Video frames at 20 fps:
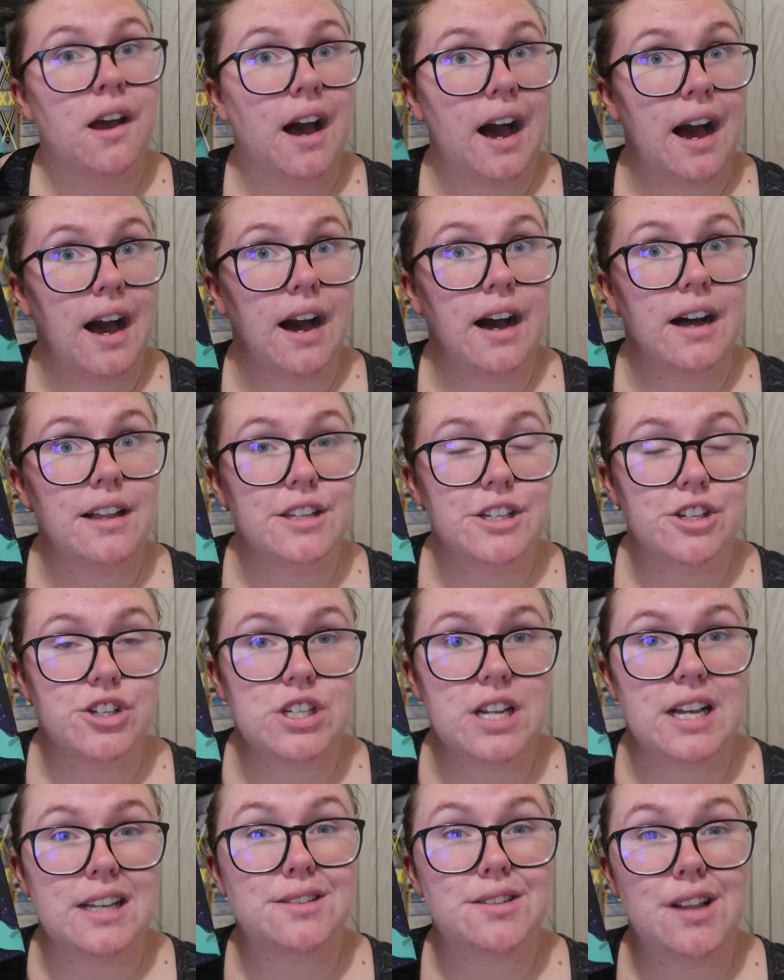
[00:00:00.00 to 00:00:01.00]
Alicia
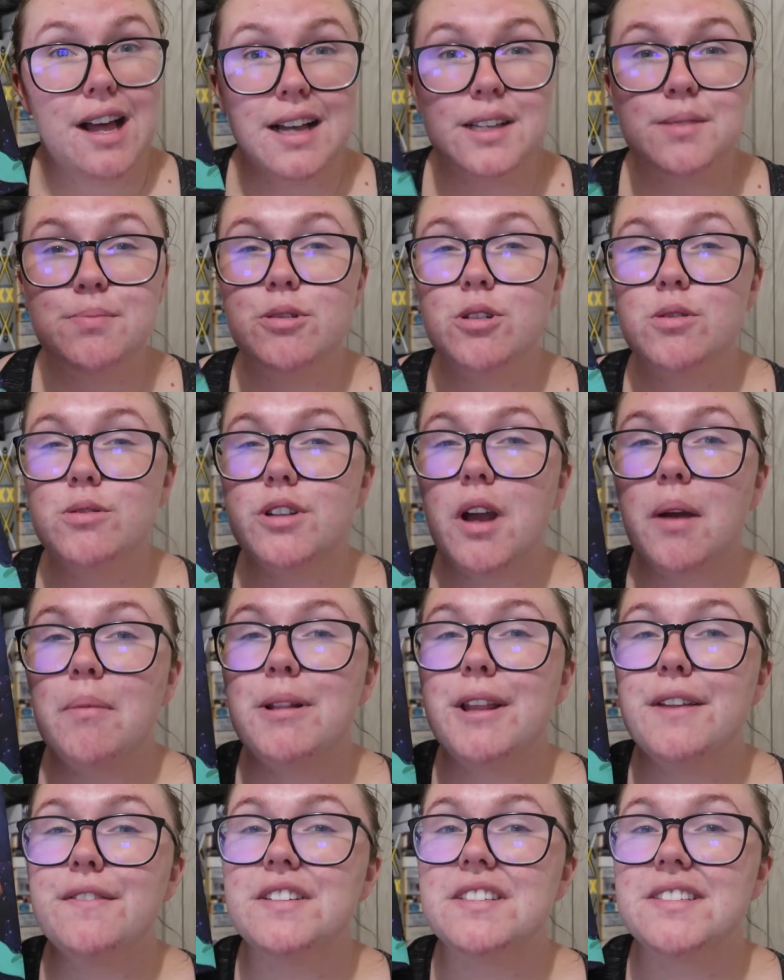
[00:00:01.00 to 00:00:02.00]
Dow's last book, which I
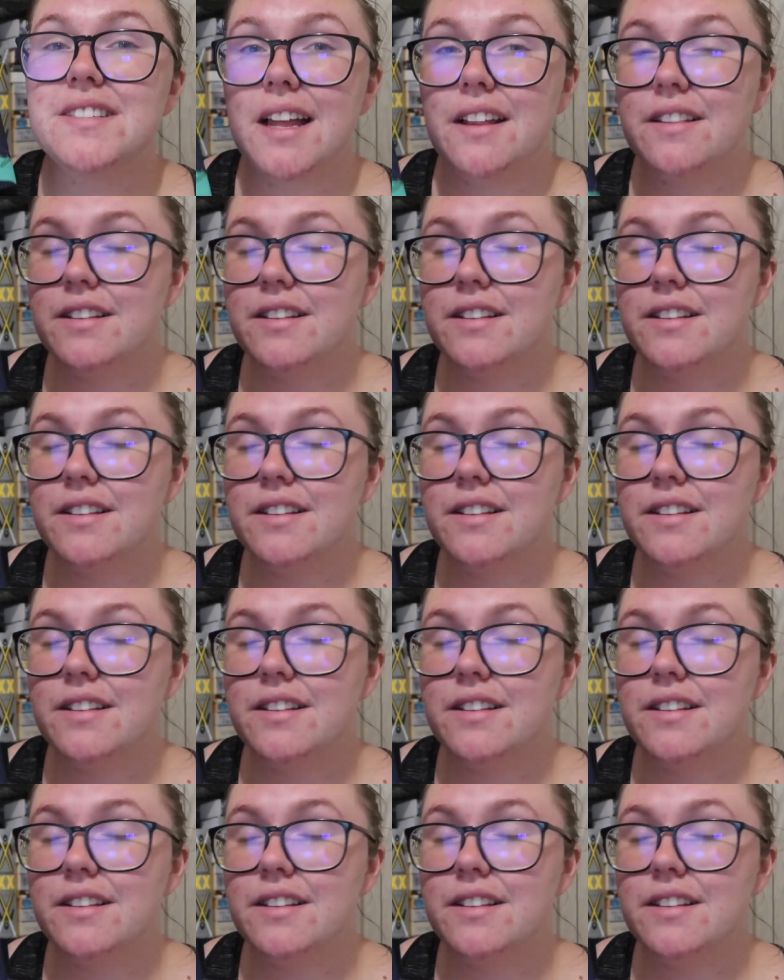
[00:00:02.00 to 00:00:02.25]
believe is set